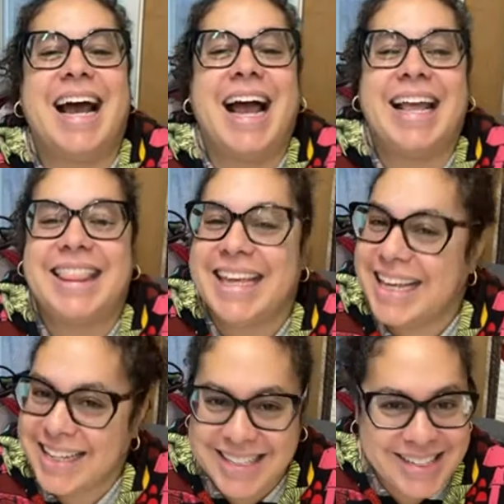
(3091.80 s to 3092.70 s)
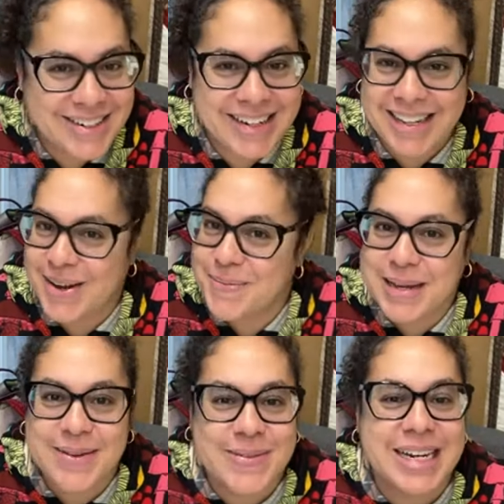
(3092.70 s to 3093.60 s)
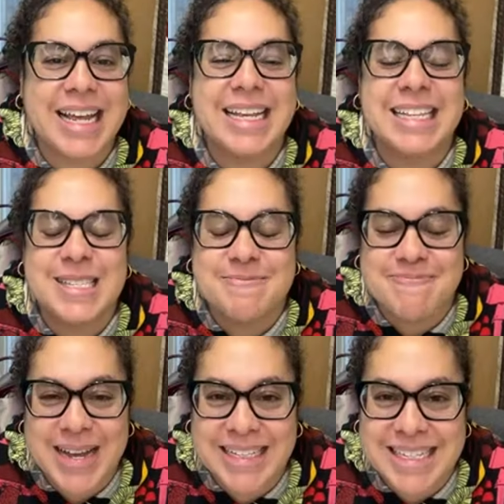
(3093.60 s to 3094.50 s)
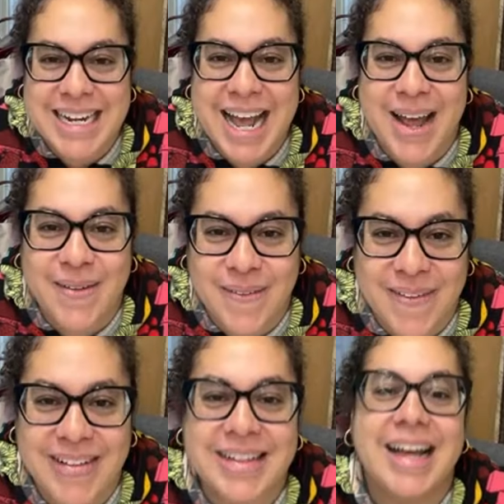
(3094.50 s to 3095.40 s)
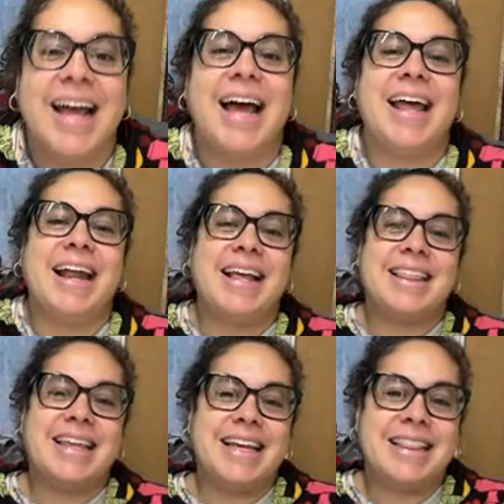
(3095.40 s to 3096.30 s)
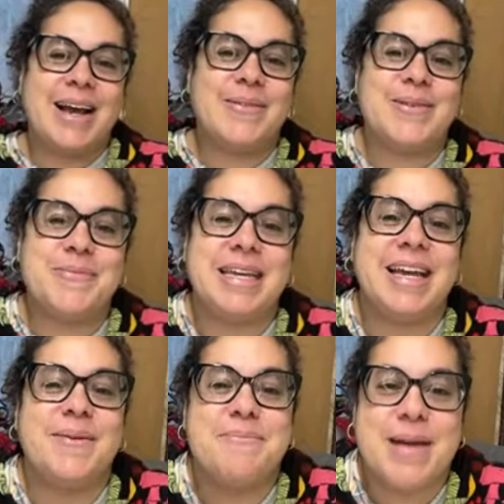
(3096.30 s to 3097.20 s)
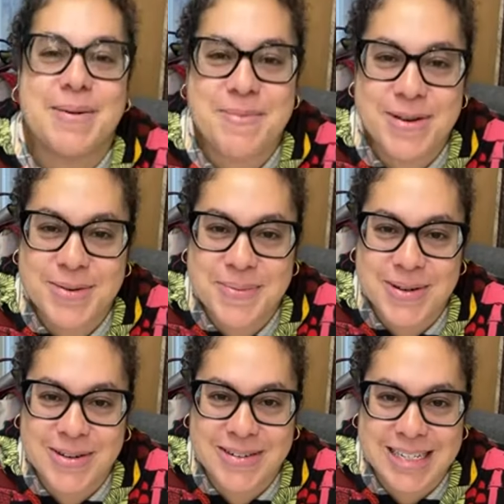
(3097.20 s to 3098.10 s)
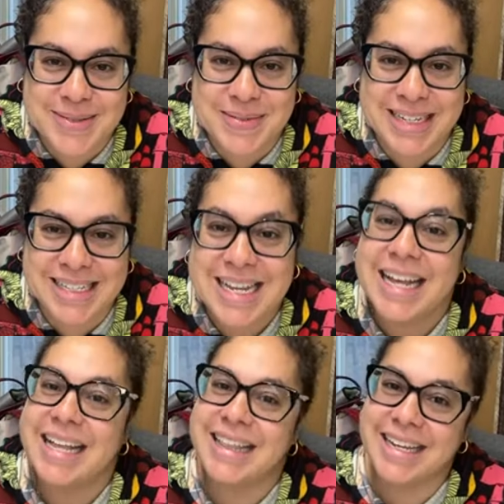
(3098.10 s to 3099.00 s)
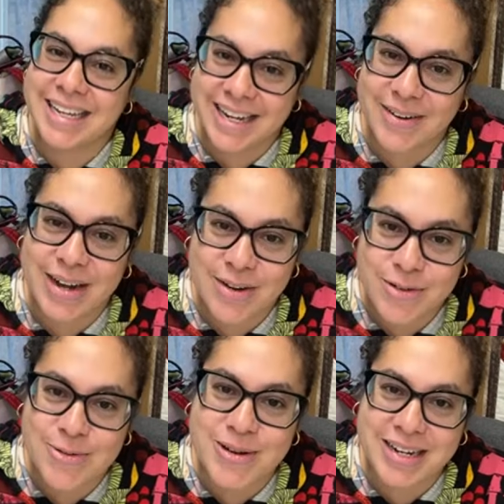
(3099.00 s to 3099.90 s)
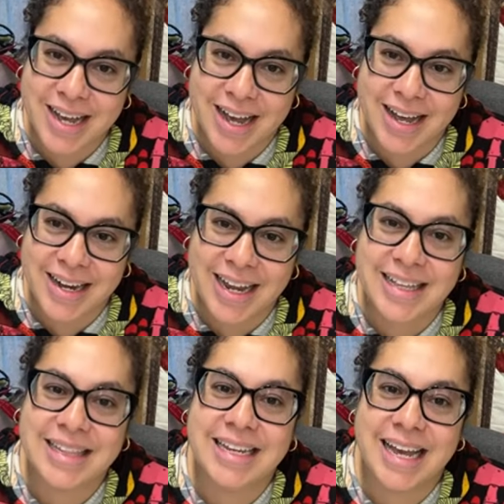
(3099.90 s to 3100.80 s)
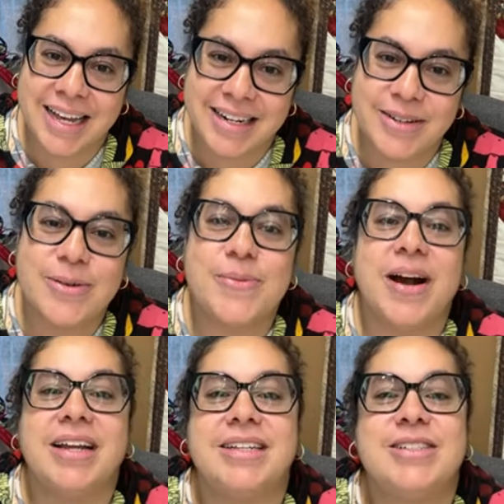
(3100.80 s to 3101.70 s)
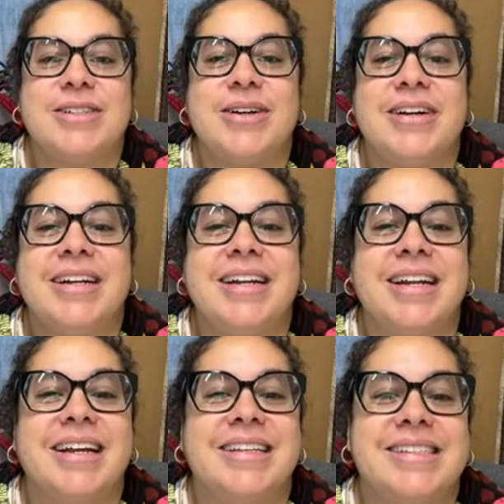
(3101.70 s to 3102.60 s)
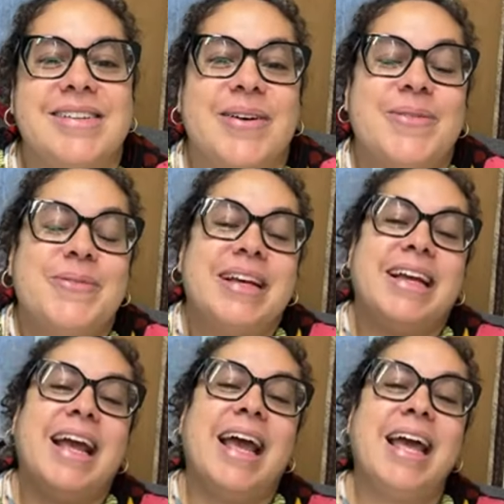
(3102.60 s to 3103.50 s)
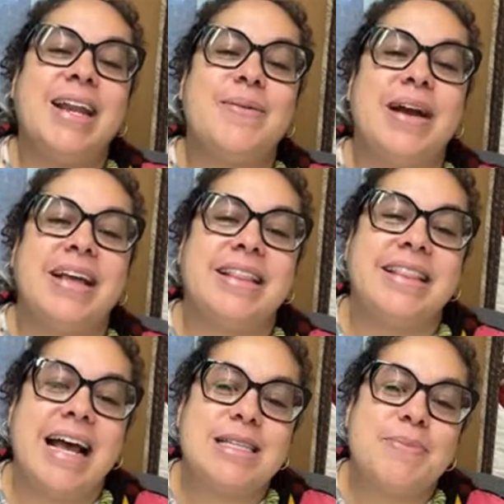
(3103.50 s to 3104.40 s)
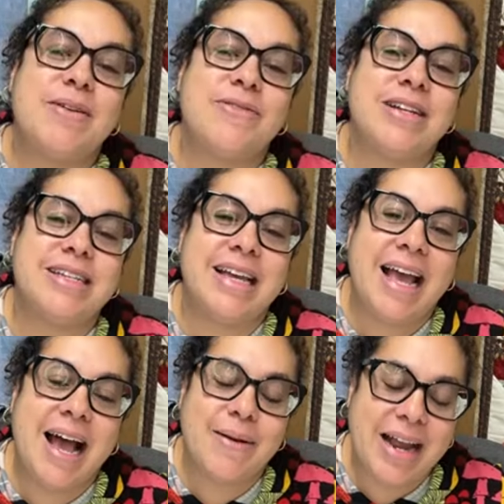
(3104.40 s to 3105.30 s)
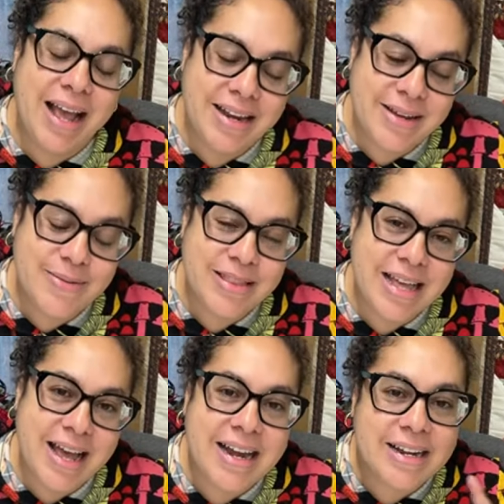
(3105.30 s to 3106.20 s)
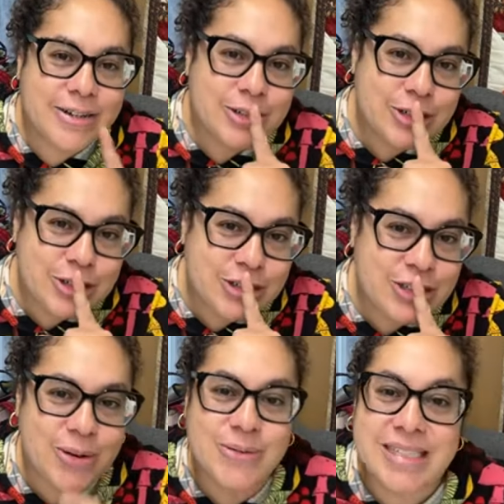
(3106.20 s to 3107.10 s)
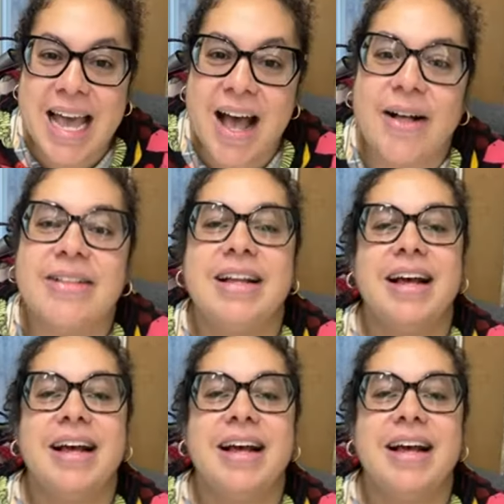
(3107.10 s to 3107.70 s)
I think nobody would expect it at all. And I think that will be a memorable Christmas the year everyone got a Leanna Hawaiian shirt. So anyway, that's my funny. I'm going to end it with that. Shh, don't tell.